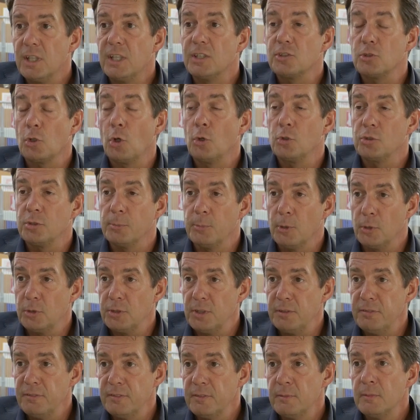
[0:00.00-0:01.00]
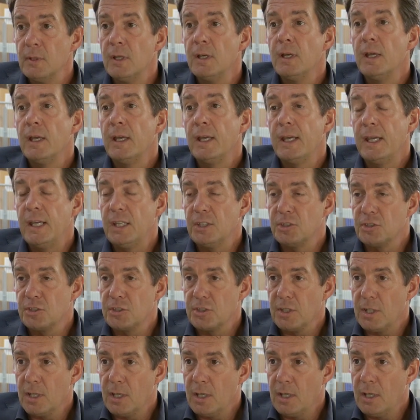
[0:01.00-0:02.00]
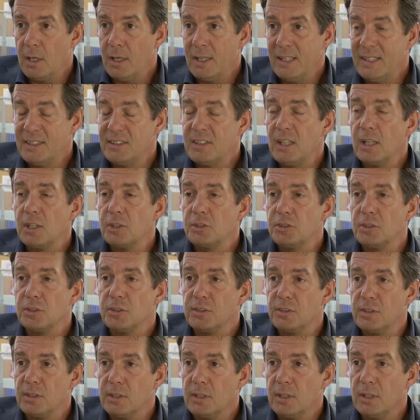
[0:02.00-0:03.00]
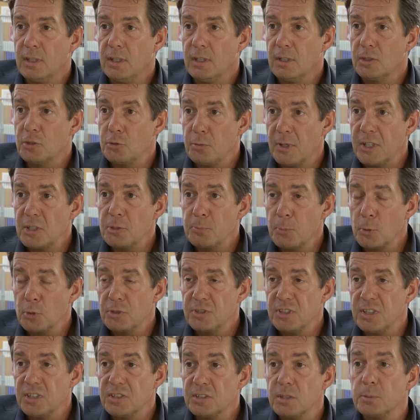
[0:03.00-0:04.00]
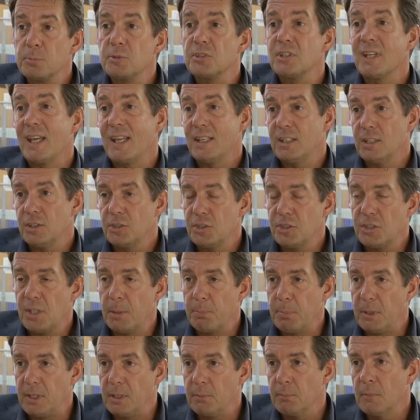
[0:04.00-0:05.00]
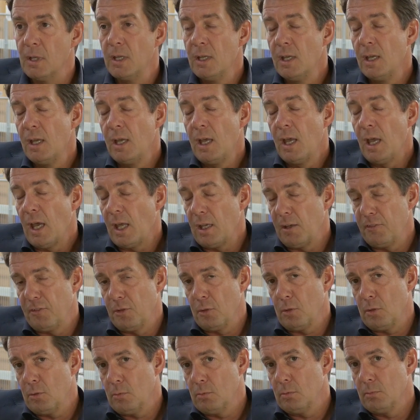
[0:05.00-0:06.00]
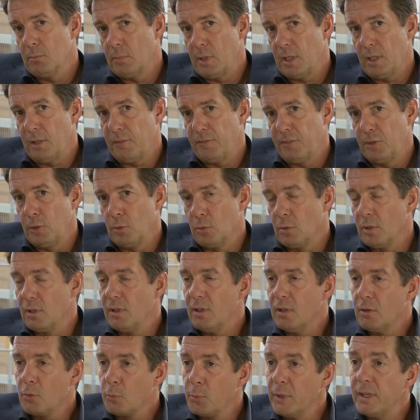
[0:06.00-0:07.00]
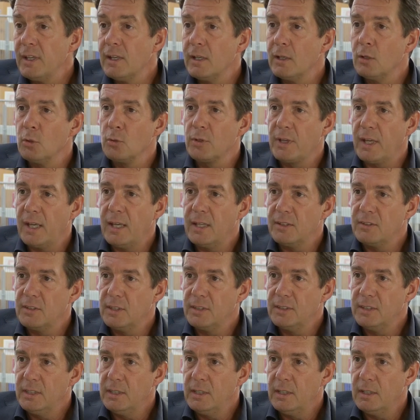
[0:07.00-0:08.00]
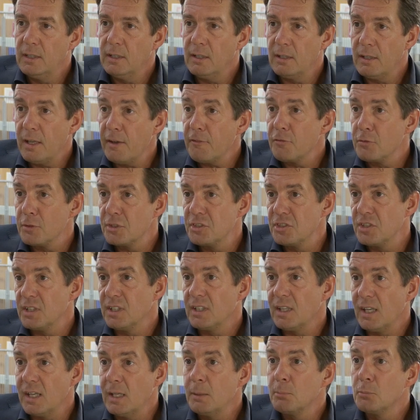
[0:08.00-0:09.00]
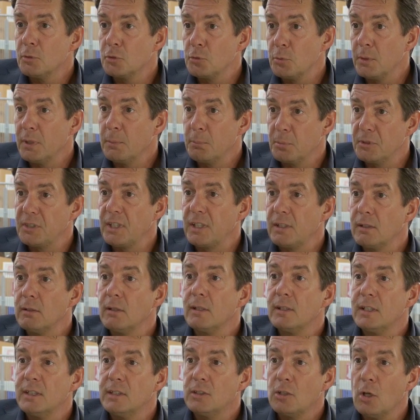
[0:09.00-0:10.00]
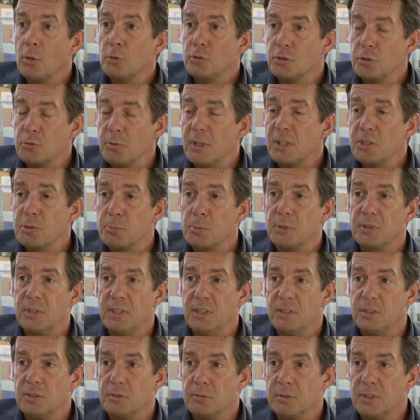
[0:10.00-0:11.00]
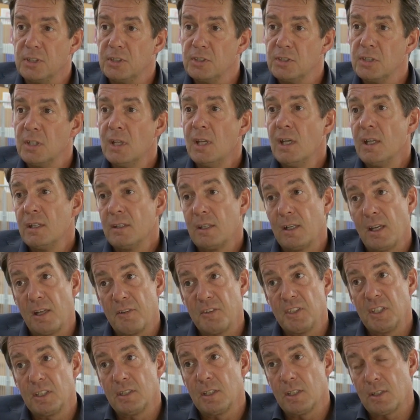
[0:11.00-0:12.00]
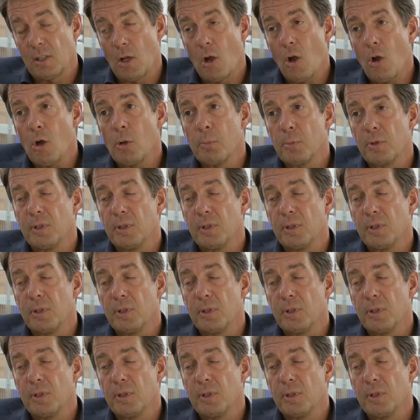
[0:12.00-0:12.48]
It's automotive, it's intelligent transport systems, and it's shipping. And if you really look at the leveraging in between, particularly those transport industries, then I think that the harbor